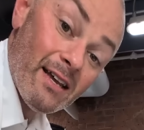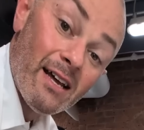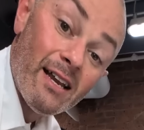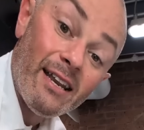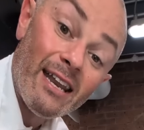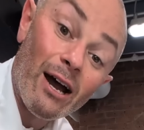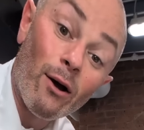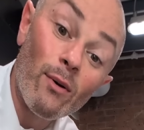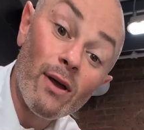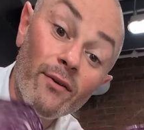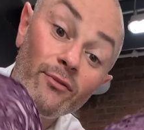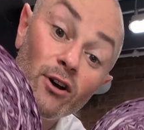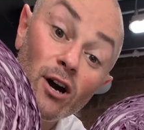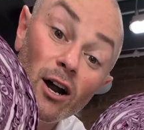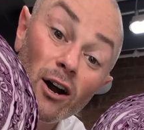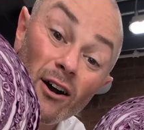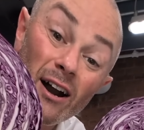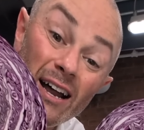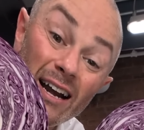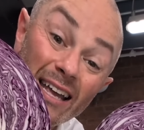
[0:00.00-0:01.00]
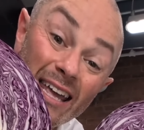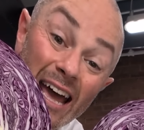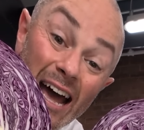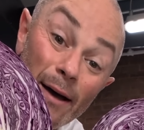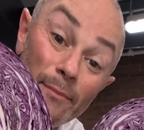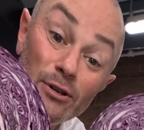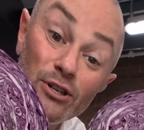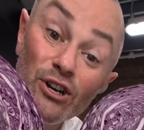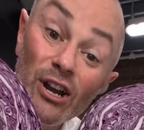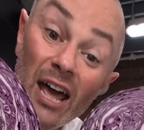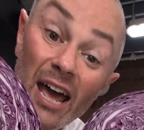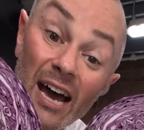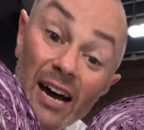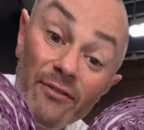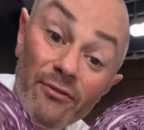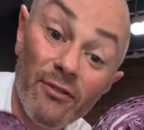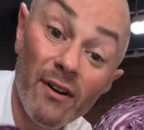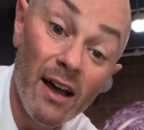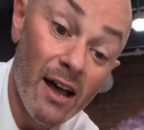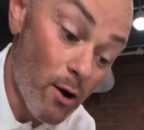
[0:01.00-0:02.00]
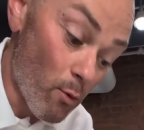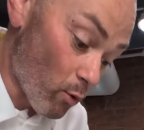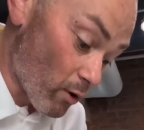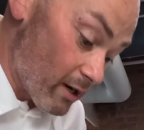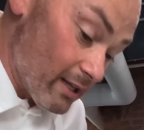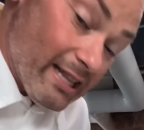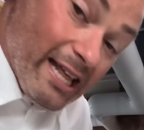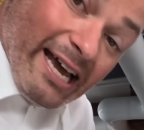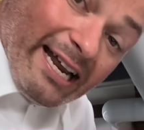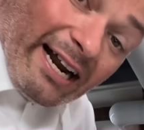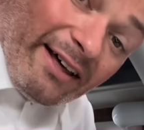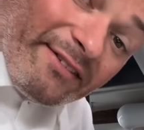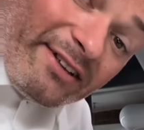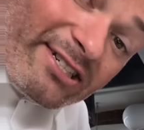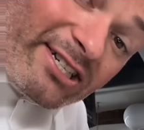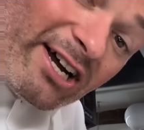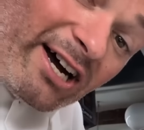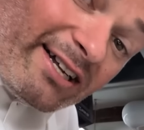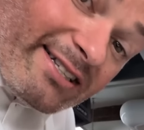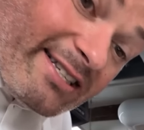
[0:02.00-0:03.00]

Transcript: Now we have cut our head of cabbage in half. We're gonna lay it on this cut